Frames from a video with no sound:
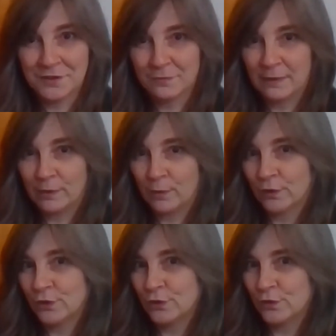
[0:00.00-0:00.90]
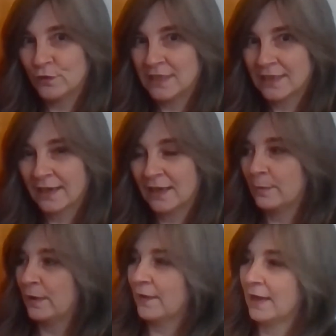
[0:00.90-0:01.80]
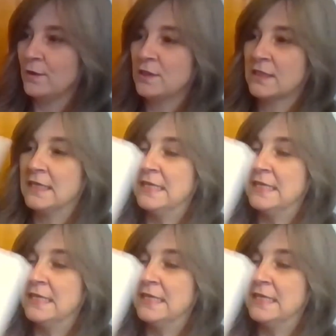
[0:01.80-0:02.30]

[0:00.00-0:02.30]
There might be 1 or 2 of these kicking about the house.